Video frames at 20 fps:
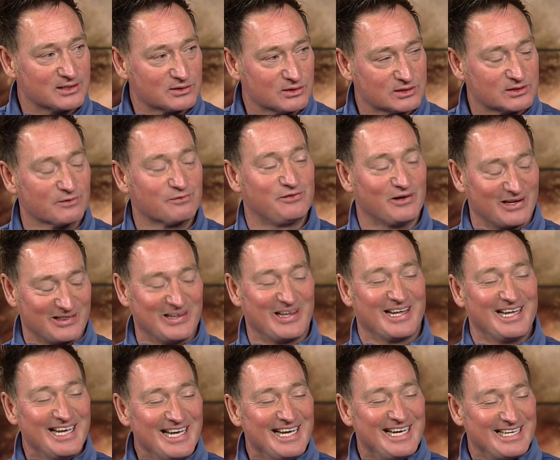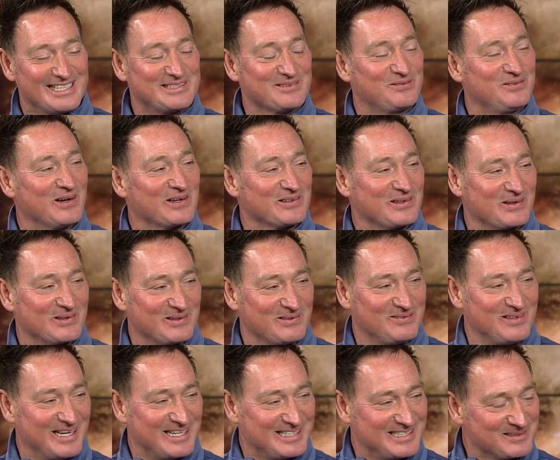It's a fun, it's a fun little
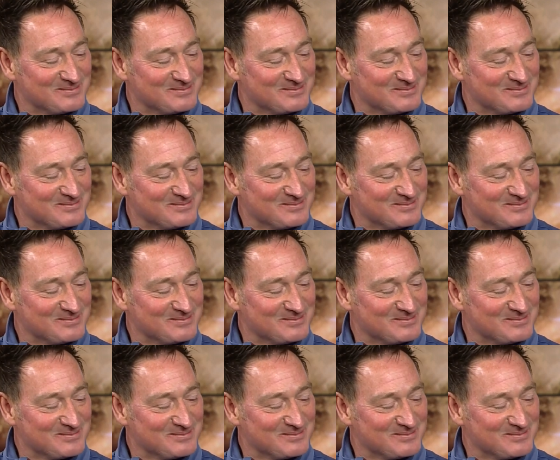event.